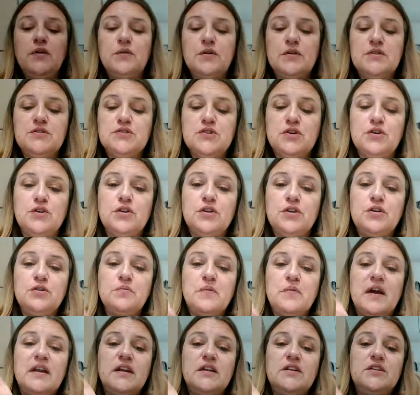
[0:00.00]
turn it
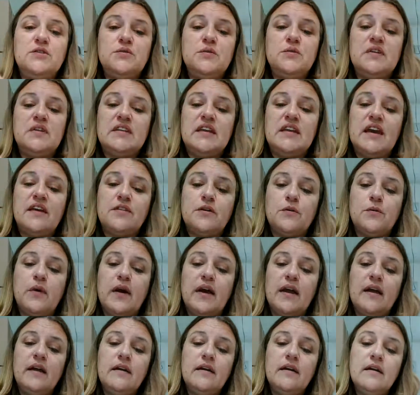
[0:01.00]
around and do it the other
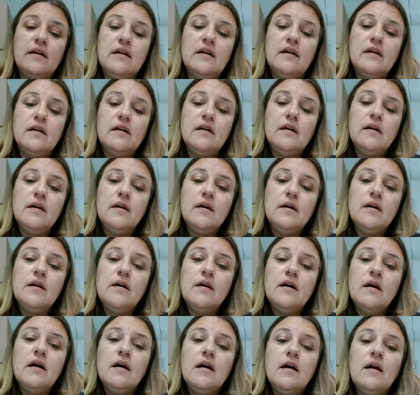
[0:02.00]
way.
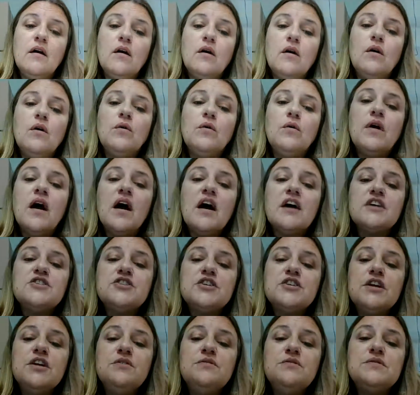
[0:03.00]
Oh gosh,
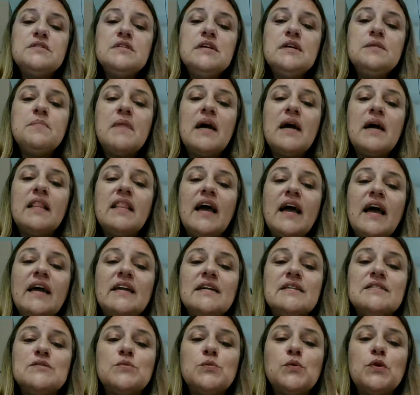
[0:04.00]
can you see my light
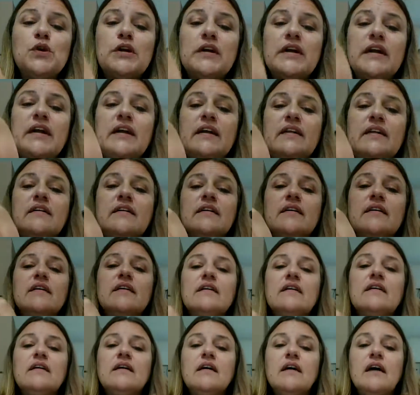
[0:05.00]
is working?
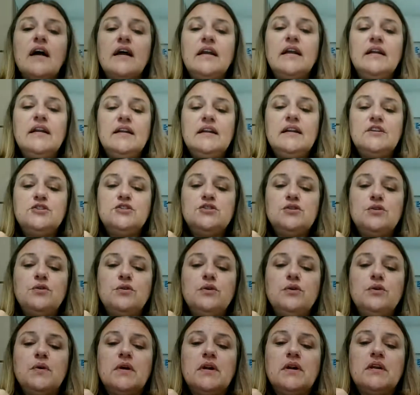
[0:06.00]
I need to show you
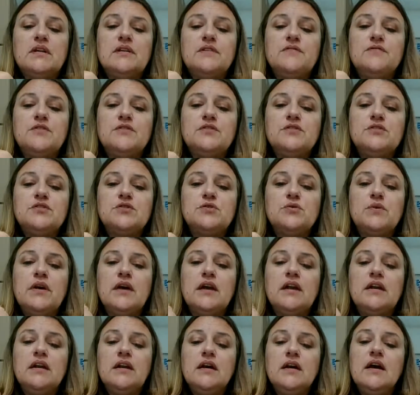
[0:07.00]
on a different
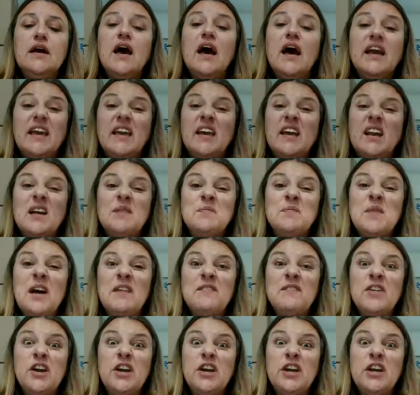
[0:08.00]
screen. Again, I'm not
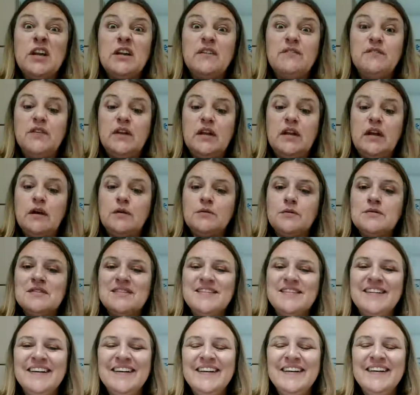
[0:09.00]
very good at videos.
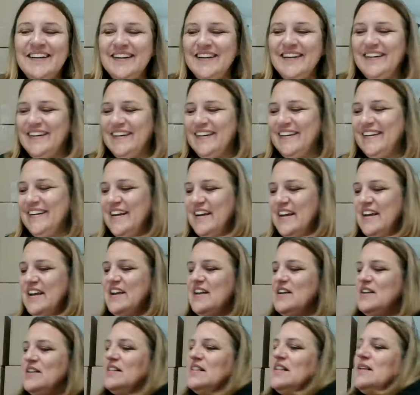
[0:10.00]

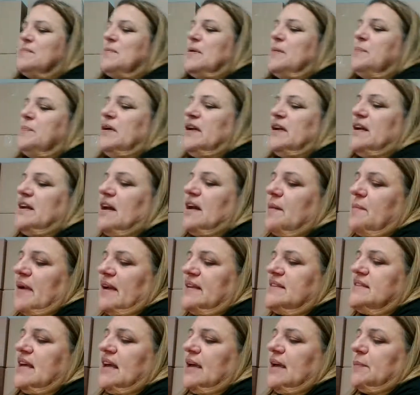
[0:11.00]
Let me put it on my
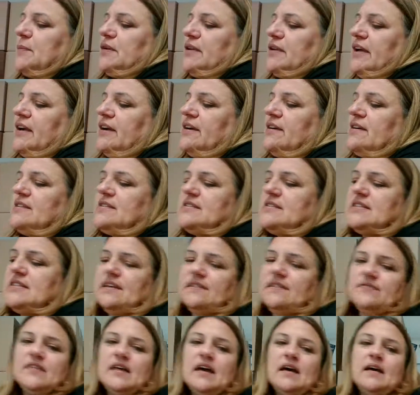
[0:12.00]
table here and see
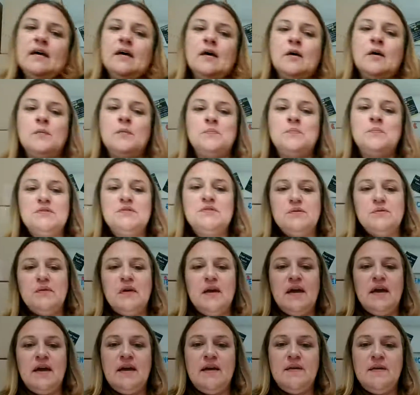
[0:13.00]
if that helps,
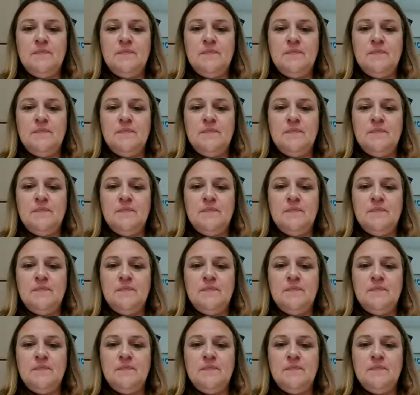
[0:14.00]
okay?